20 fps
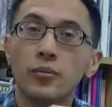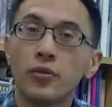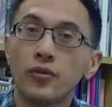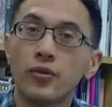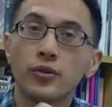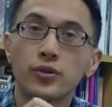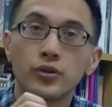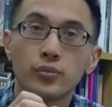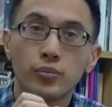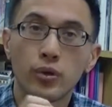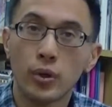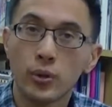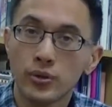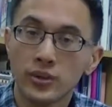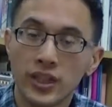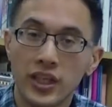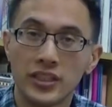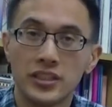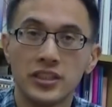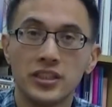of those
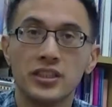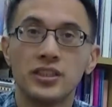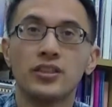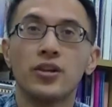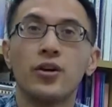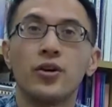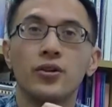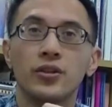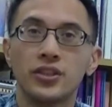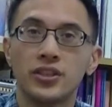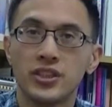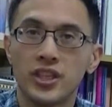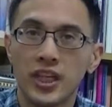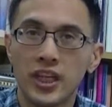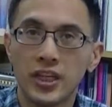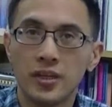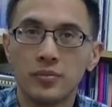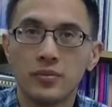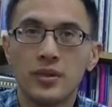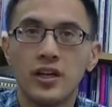processes are the
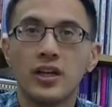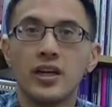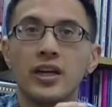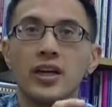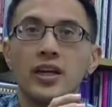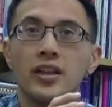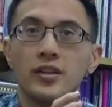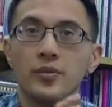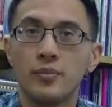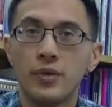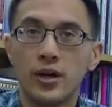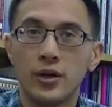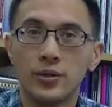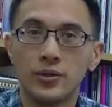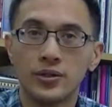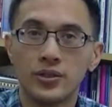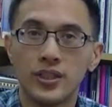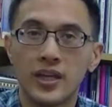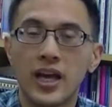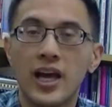same in the
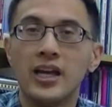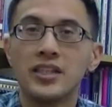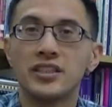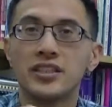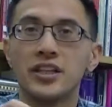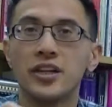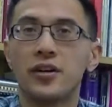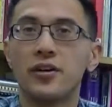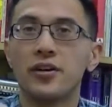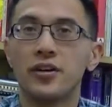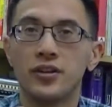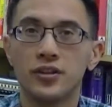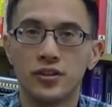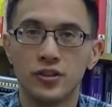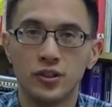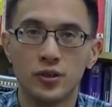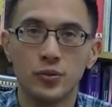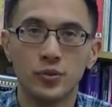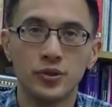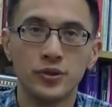mouse as they are in the
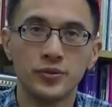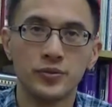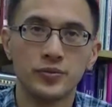human.